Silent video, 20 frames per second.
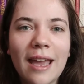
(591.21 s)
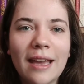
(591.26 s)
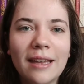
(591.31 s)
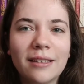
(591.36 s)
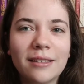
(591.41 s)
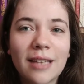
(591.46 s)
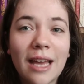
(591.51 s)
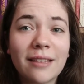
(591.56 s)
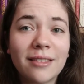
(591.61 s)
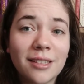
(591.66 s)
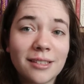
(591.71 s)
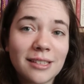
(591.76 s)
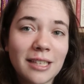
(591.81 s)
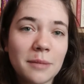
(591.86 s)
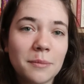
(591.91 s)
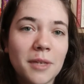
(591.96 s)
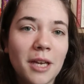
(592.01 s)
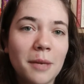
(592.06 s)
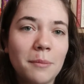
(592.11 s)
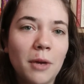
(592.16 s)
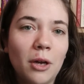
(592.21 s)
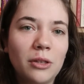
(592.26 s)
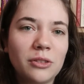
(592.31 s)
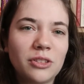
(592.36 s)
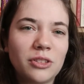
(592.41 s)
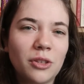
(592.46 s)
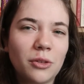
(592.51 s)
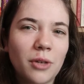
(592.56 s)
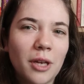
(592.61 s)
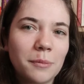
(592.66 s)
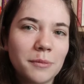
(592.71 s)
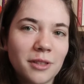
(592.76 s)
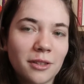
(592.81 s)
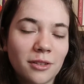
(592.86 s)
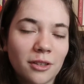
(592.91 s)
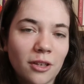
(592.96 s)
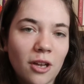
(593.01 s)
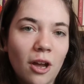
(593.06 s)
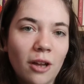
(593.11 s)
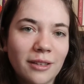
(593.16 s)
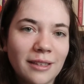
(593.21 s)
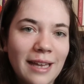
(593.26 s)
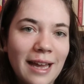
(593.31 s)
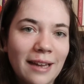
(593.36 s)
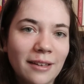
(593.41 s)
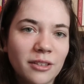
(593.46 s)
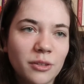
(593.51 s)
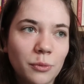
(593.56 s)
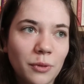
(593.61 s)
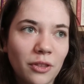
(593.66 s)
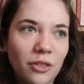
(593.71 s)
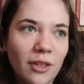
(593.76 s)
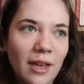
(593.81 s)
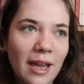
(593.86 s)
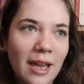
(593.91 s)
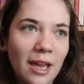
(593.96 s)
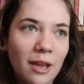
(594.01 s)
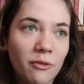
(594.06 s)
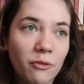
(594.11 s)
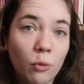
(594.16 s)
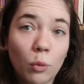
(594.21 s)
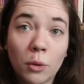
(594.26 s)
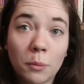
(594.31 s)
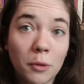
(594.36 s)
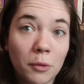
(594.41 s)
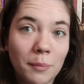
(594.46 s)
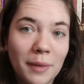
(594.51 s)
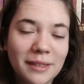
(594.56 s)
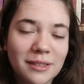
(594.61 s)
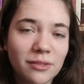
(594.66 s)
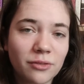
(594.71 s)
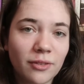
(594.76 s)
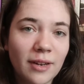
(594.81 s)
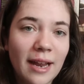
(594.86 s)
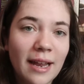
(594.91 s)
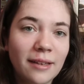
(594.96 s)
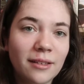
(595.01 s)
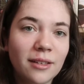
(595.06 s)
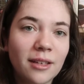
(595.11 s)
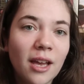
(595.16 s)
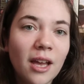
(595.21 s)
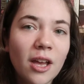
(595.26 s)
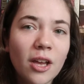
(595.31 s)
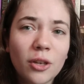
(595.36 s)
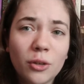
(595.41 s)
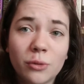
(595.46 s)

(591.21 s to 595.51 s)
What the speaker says: and at the same time also comes into contact with a former best friend